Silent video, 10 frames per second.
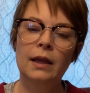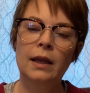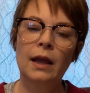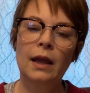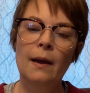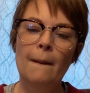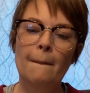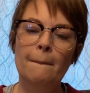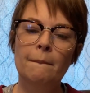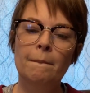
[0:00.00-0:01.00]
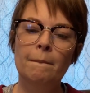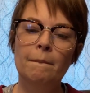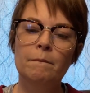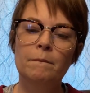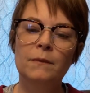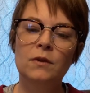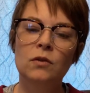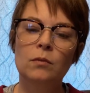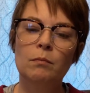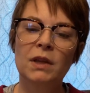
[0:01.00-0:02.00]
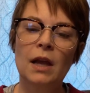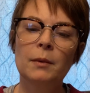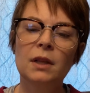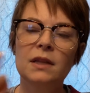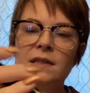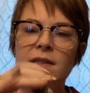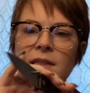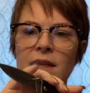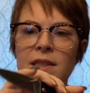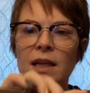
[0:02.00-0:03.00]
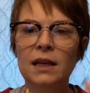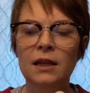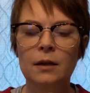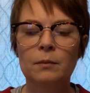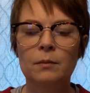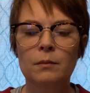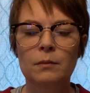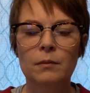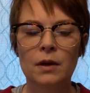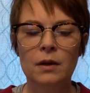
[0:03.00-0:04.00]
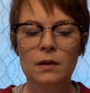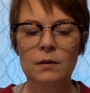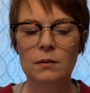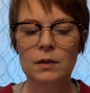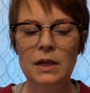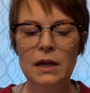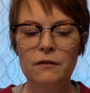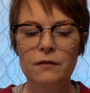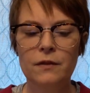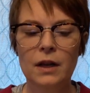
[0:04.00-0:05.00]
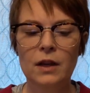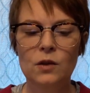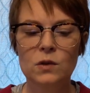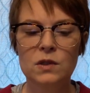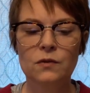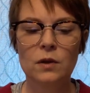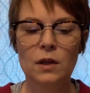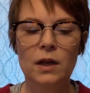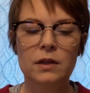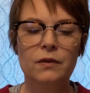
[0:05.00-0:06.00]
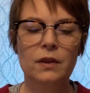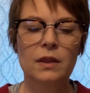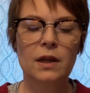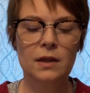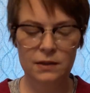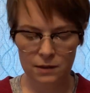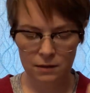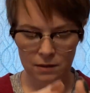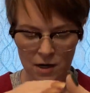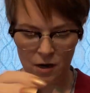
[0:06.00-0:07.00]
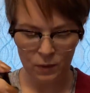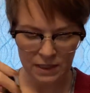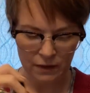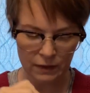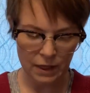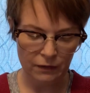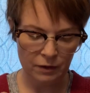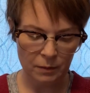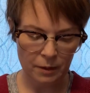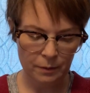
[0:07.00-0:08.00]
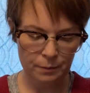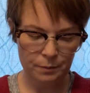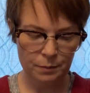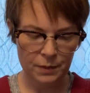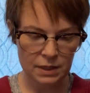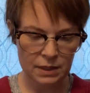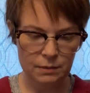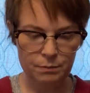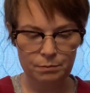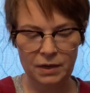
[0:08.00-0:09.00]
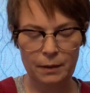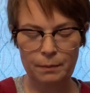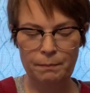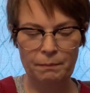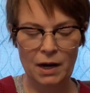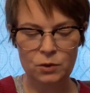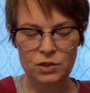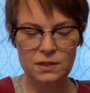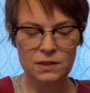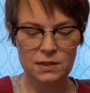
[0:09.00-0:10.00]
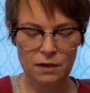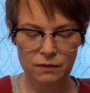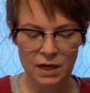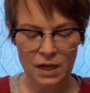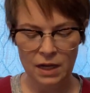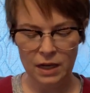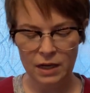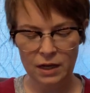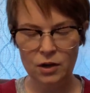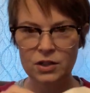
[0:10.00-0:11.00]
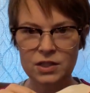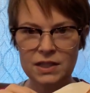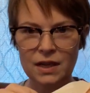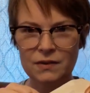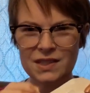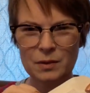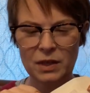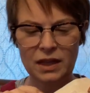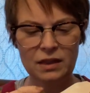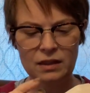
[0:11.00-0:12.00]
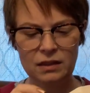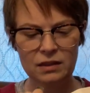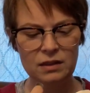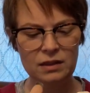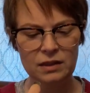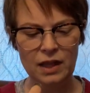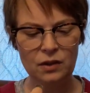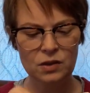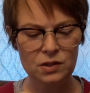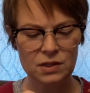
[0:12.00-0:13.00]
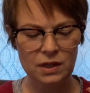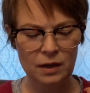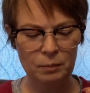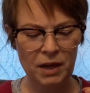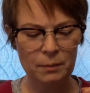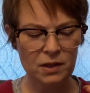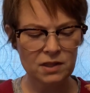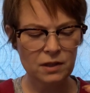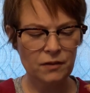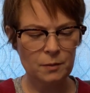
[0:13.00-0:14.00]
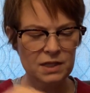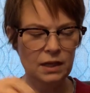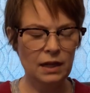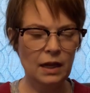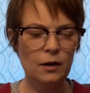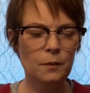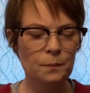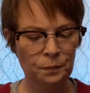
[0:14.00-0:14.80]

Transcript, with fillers: Cam, Camelus titanium uh, knife that I use for a lot of different things. I always have a knife in my my pouches and stuff. In here I just have some like letters and pen pal stuff I'm sending out.